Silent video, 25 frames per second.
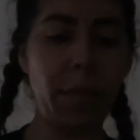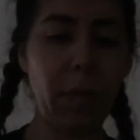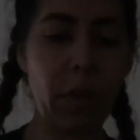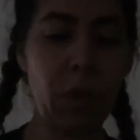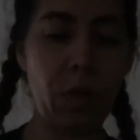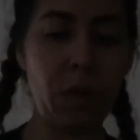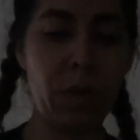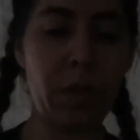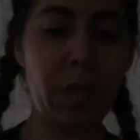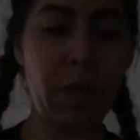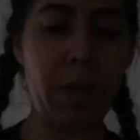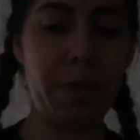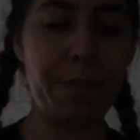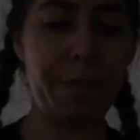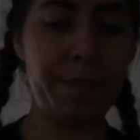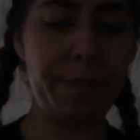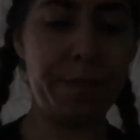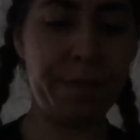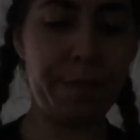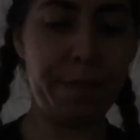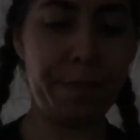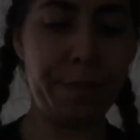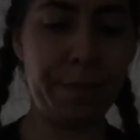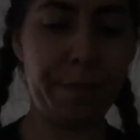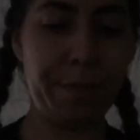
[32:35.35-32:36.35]
Hold on.
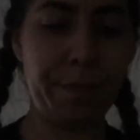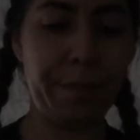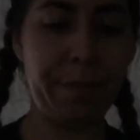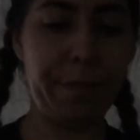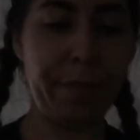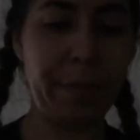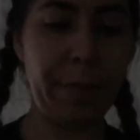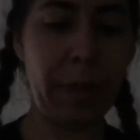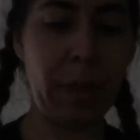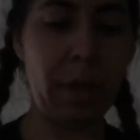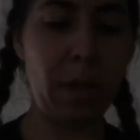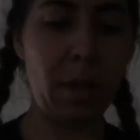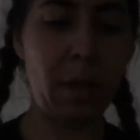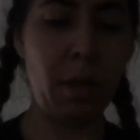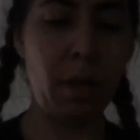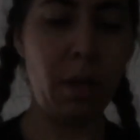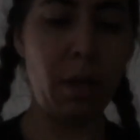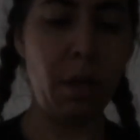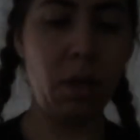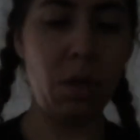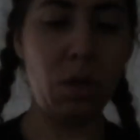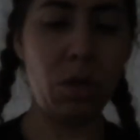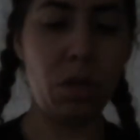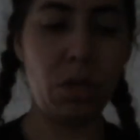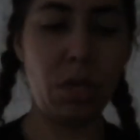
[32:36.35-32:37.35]

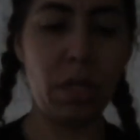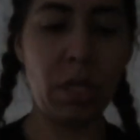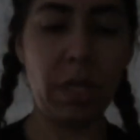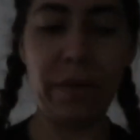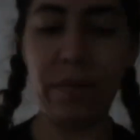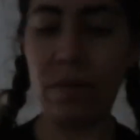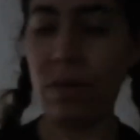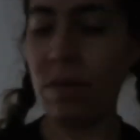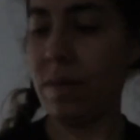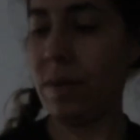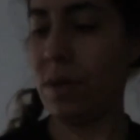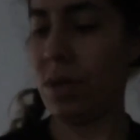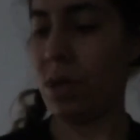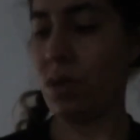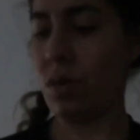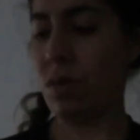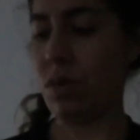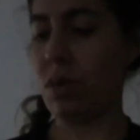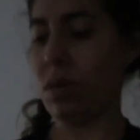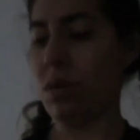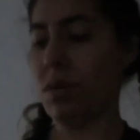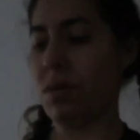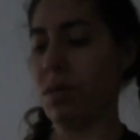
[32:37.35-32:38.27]
Just to give you a visual.